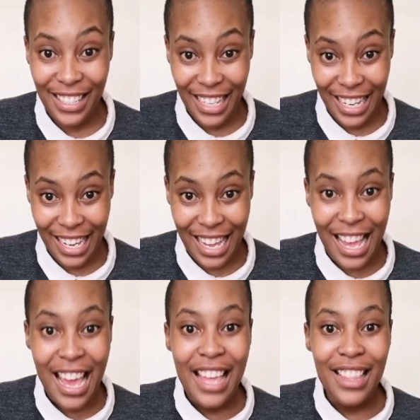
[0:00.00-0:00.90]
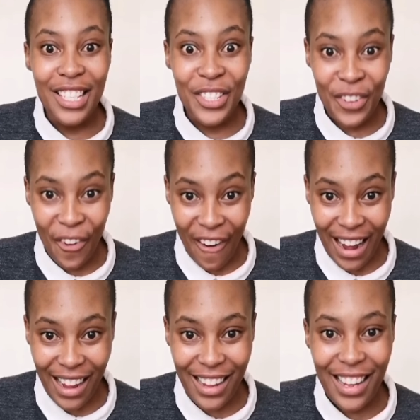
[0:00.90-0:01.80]
sing the
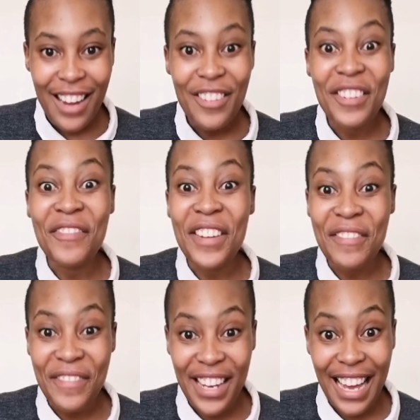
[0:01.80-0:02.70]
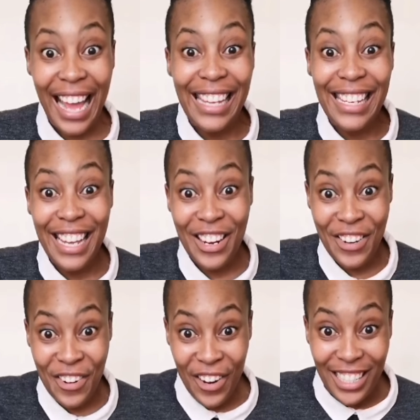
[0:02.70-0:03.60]
song. Remember, I
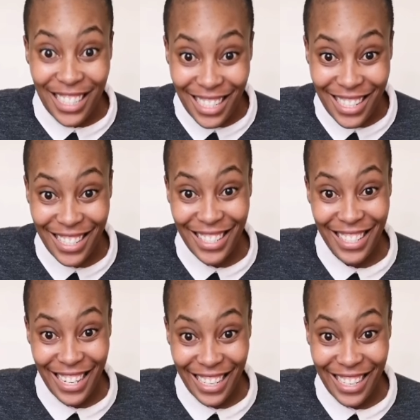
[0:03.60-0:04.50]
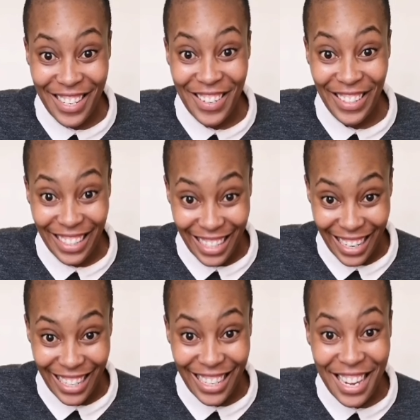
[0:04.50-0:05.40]
cannot sing,
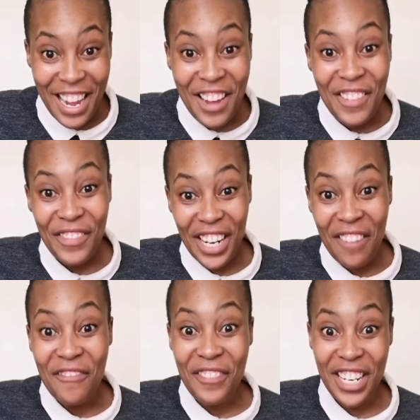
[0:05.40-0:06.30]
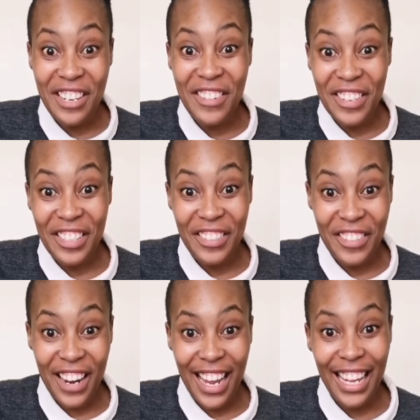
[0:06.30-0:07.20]
okay? But I'm really going
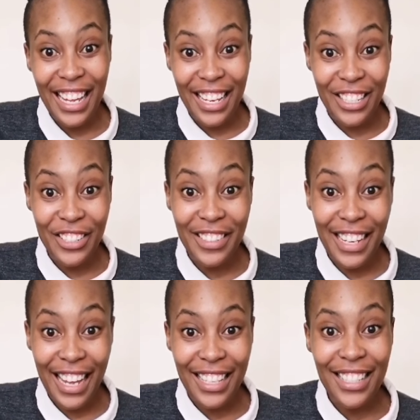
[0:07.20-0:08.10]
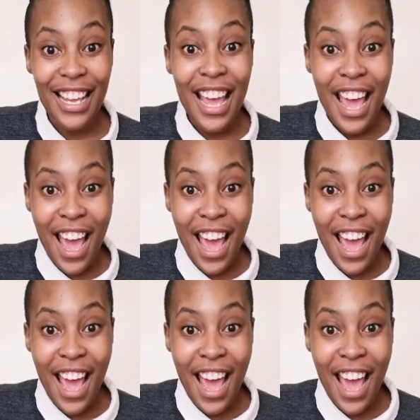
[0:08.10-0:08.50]
to try, and you guys